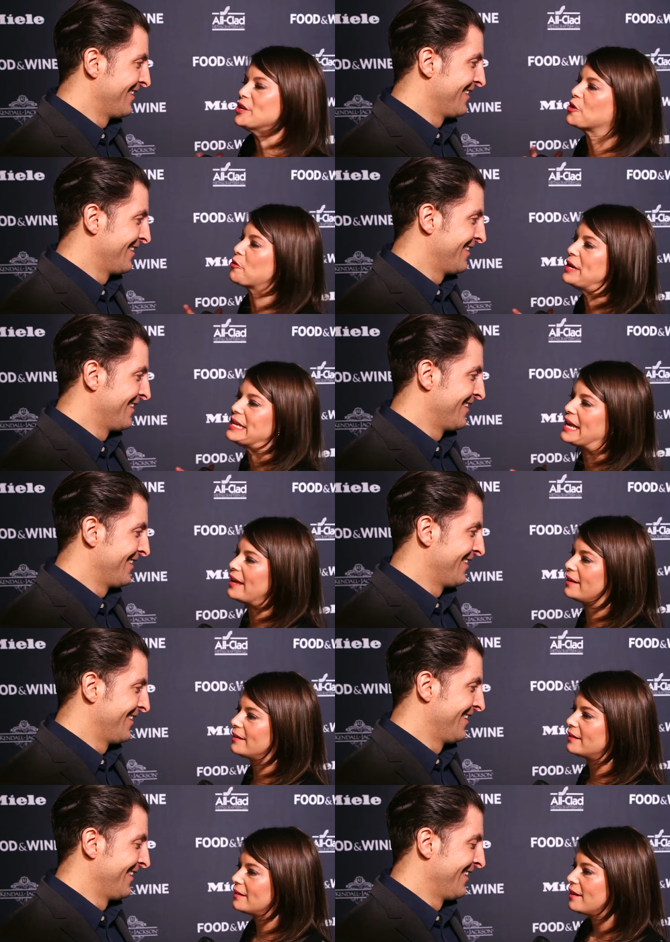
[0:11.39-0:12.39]
Speaker 1: ingredient?
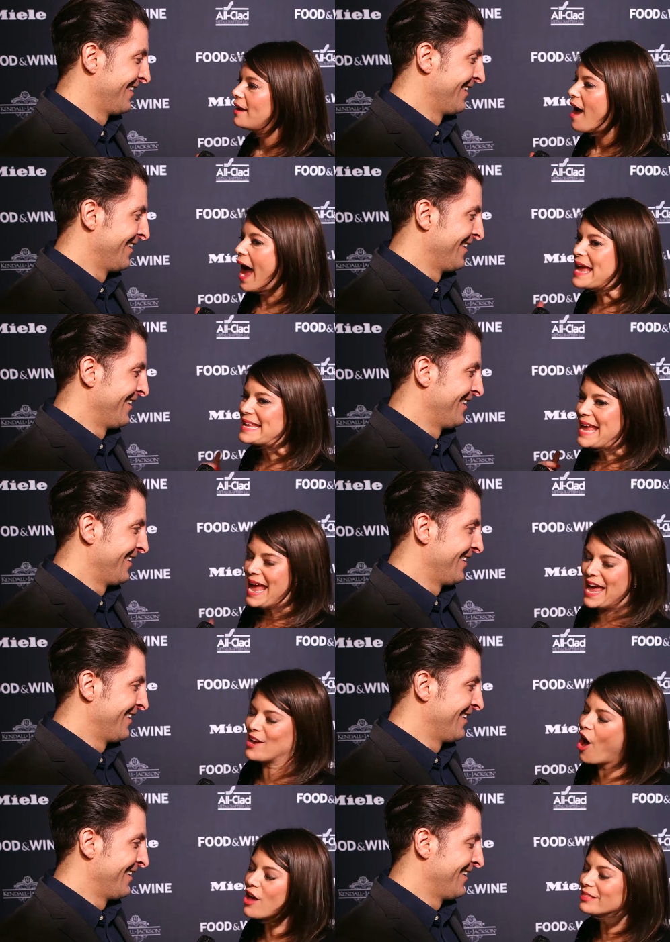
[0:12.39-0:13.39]
I
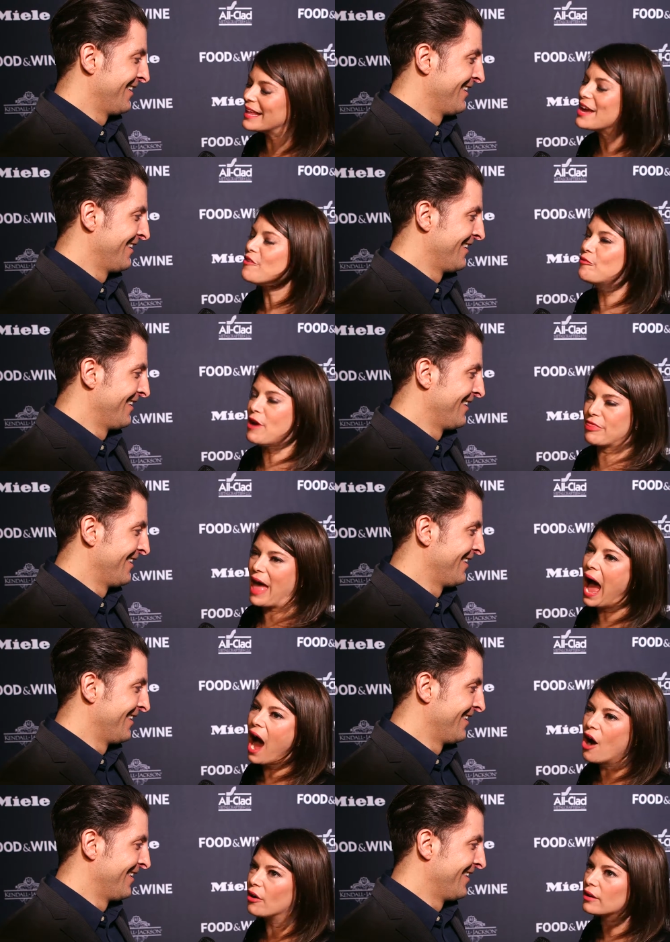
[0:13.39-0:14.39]
cannot live
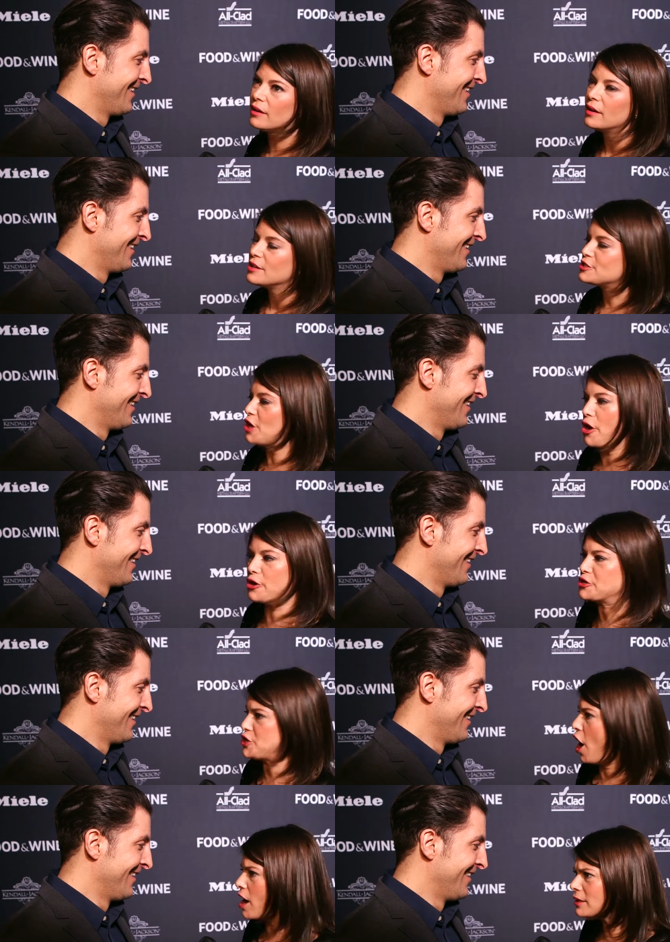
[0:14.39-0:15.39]
without dark
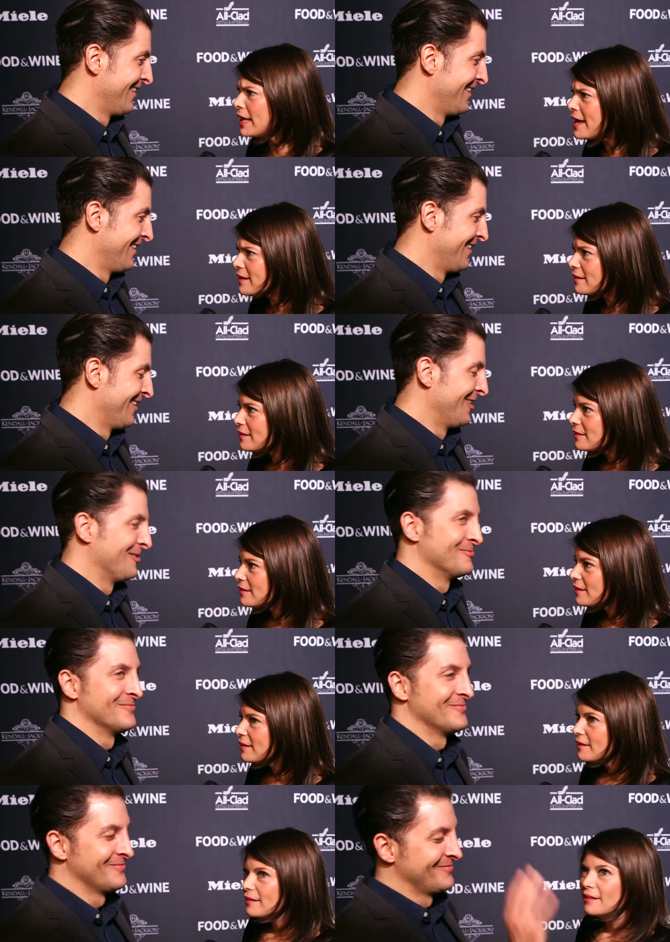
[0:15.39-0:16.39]
chocolate.
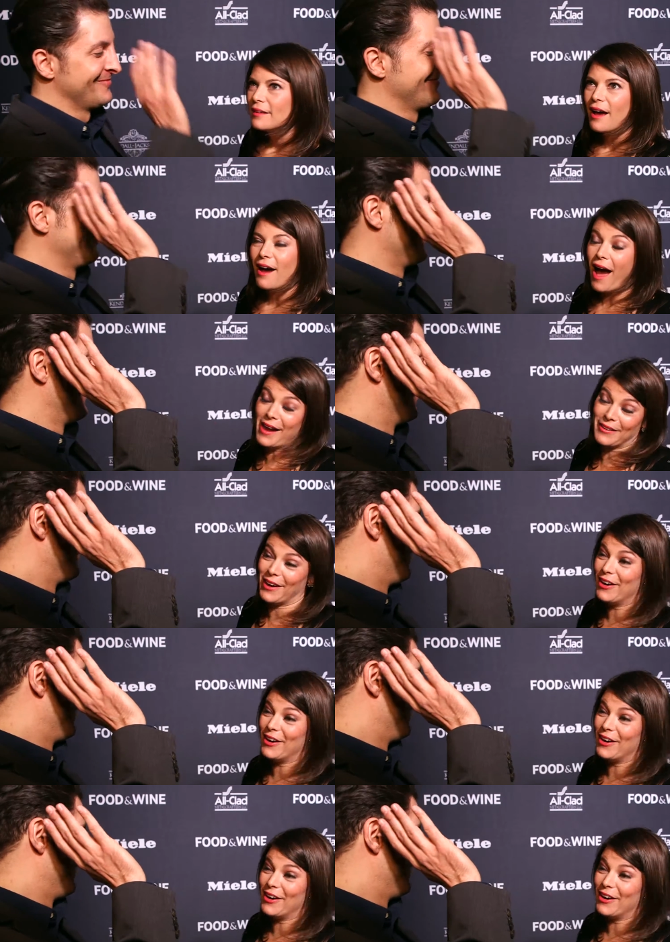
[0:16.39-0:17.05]
I don't